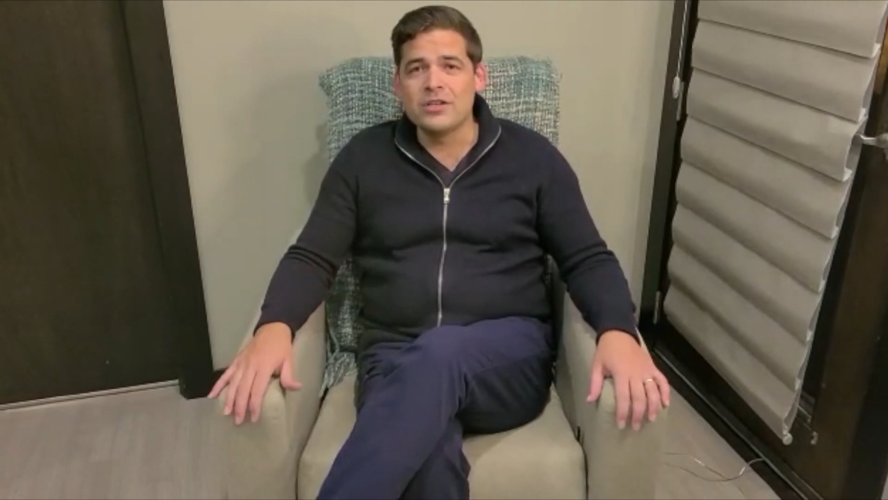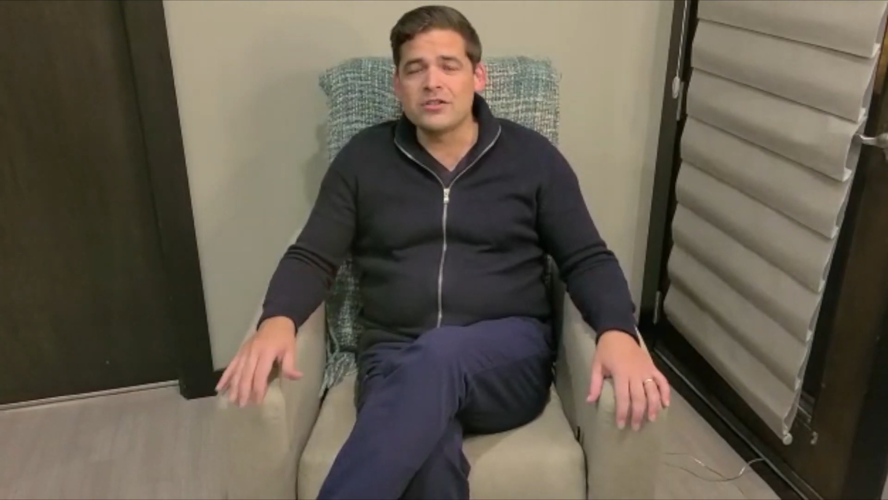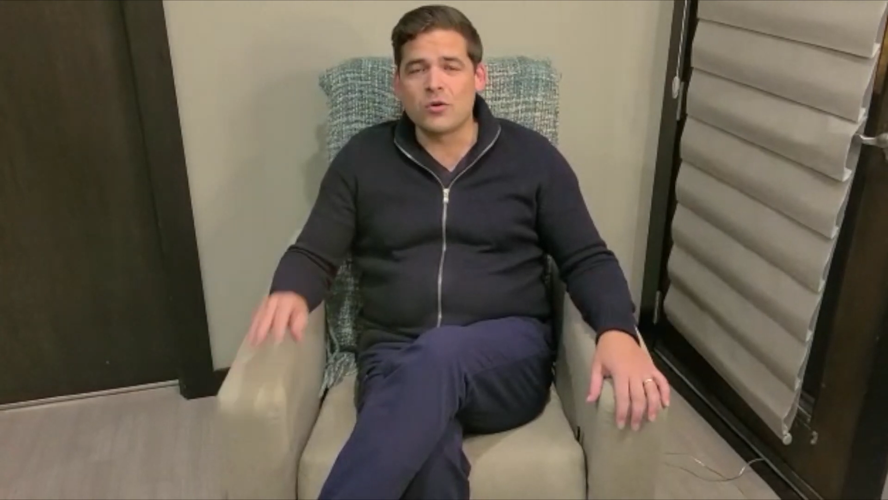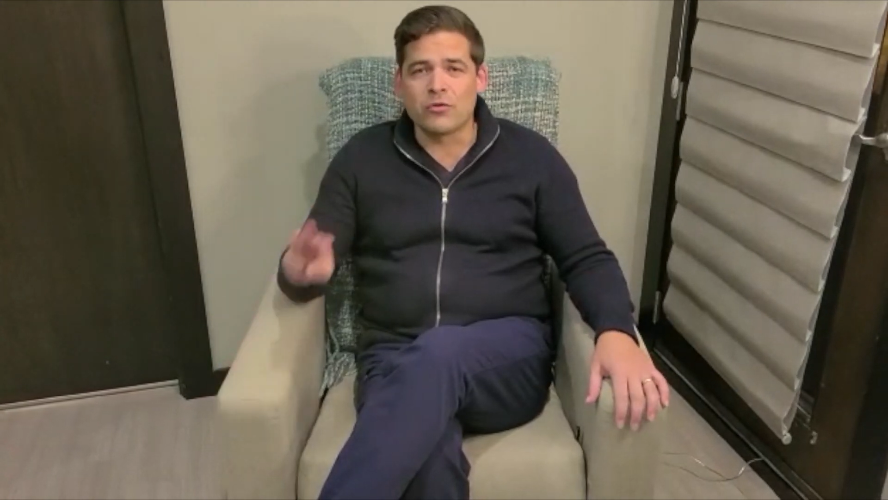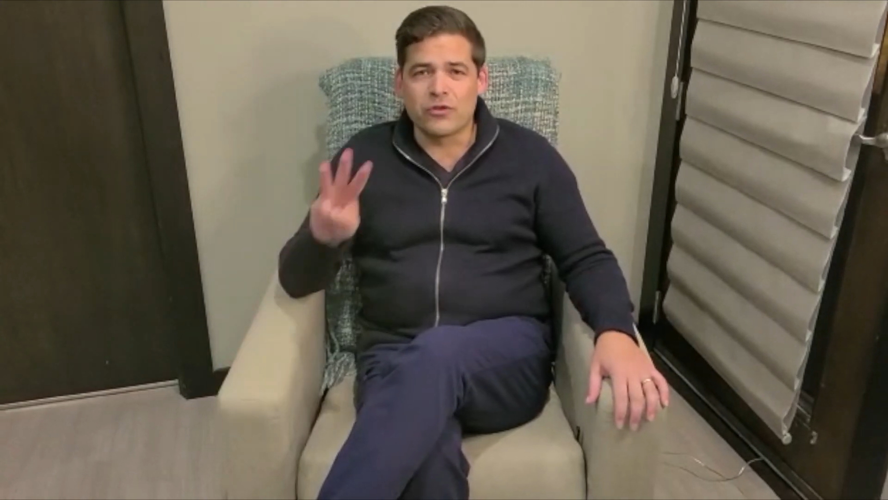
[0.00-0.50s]

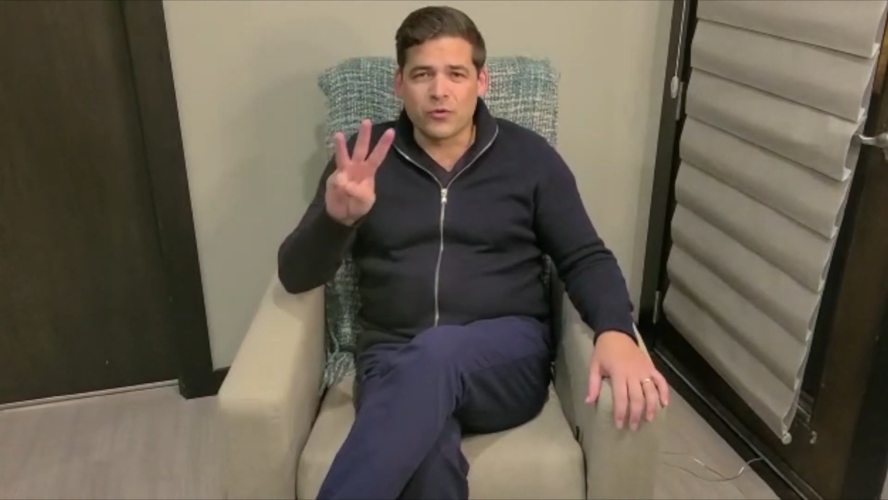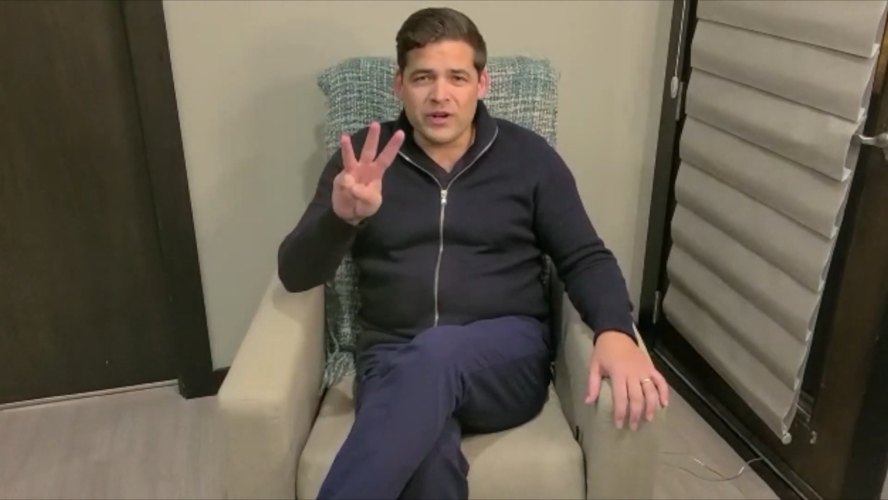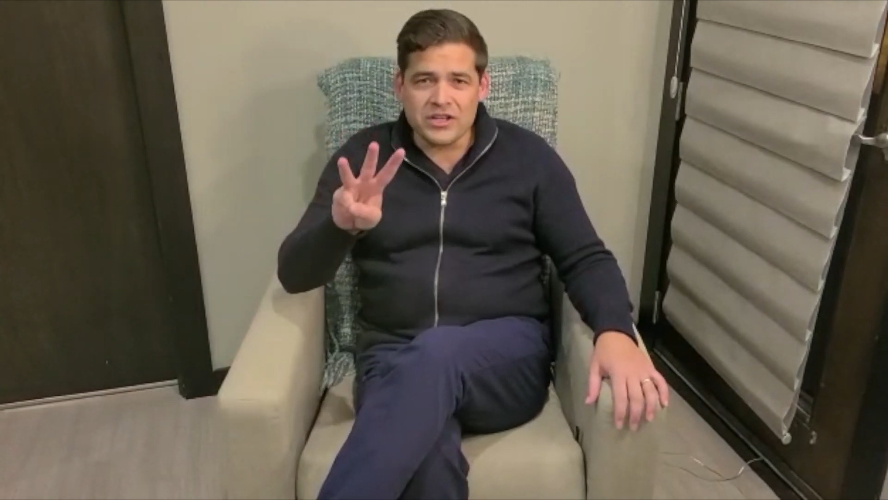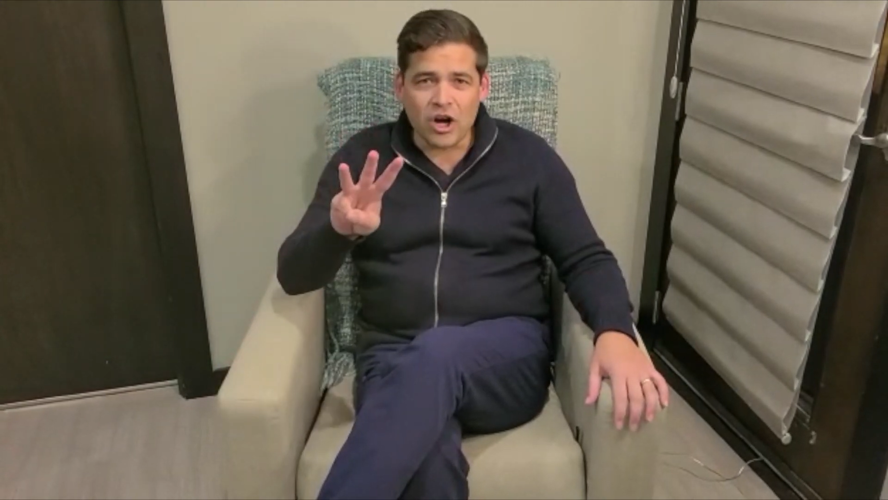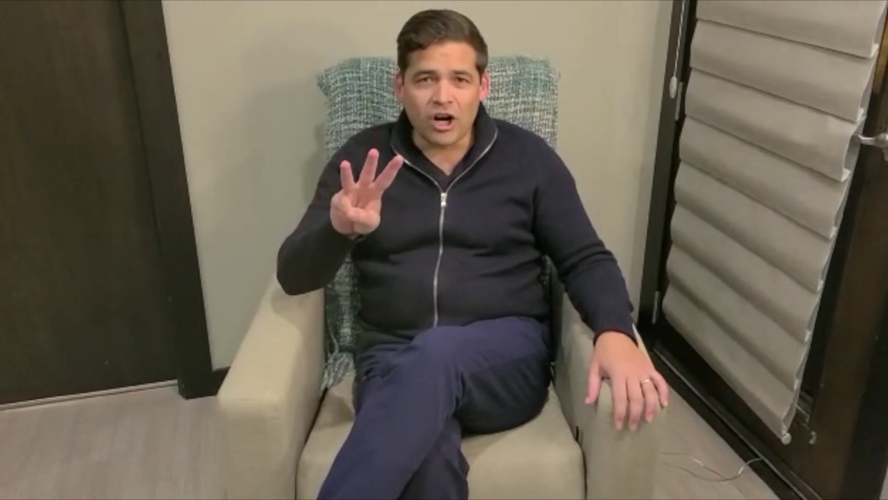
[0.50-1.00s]
So
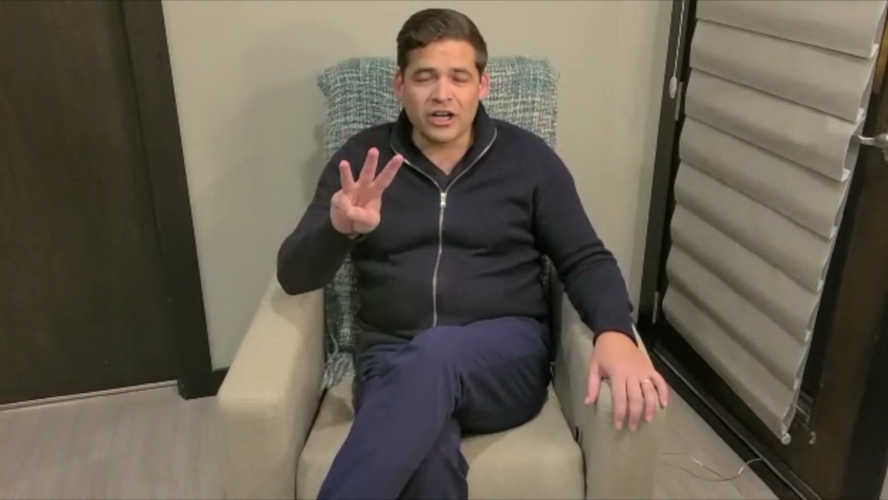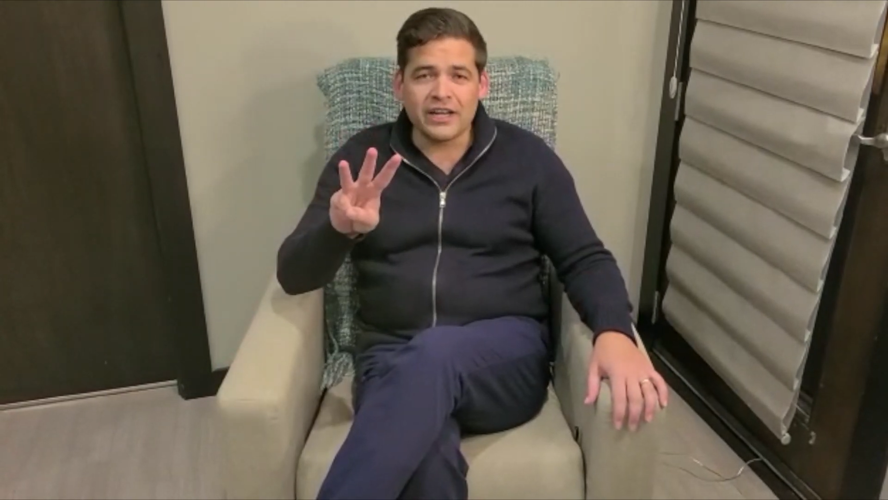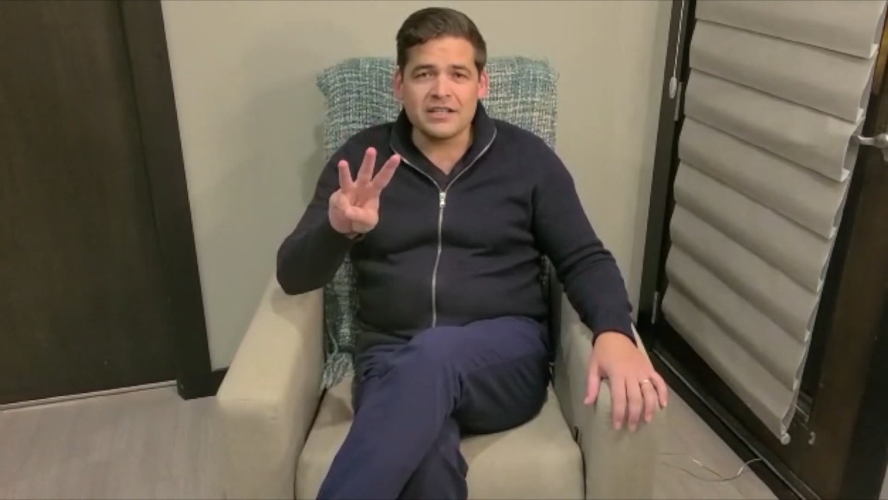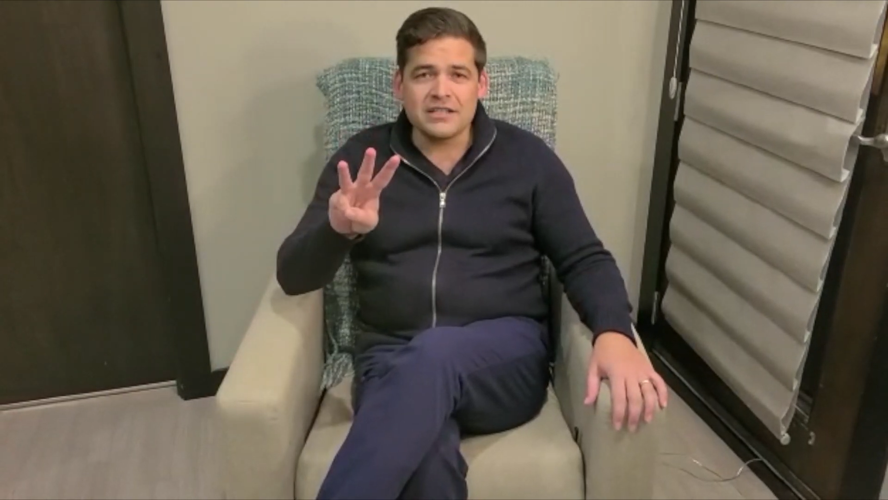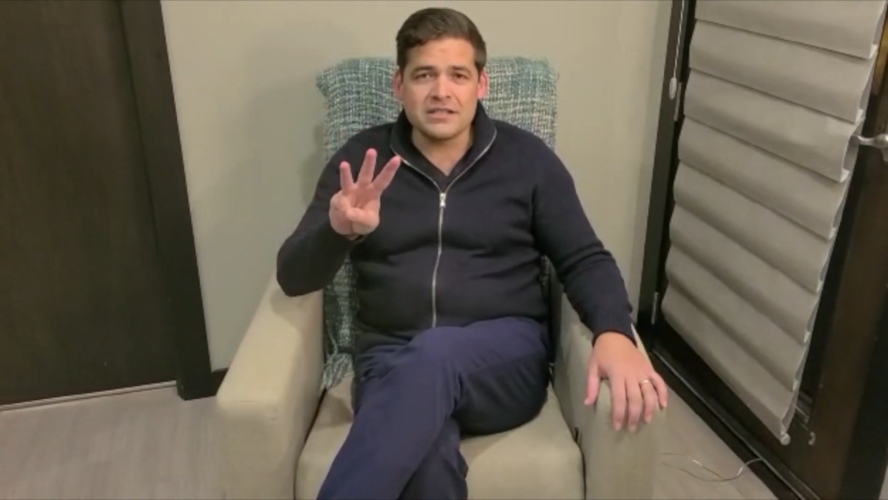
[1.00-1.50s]
three
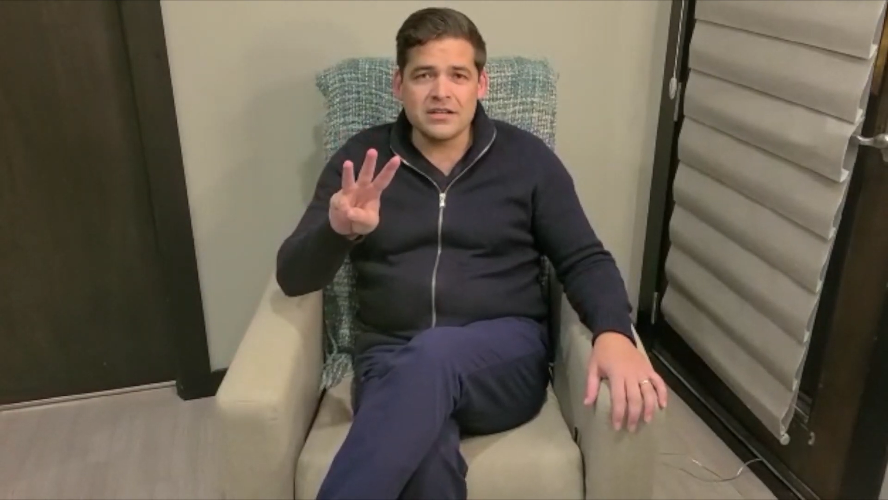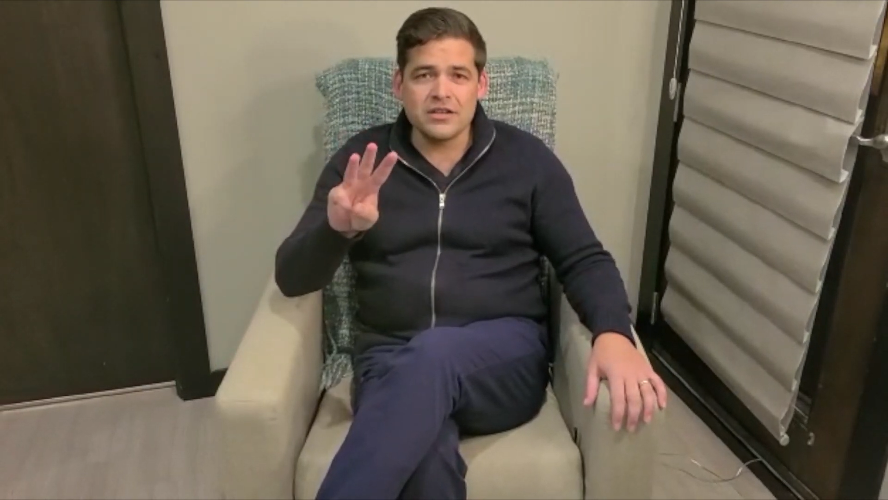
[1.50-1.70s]
targets,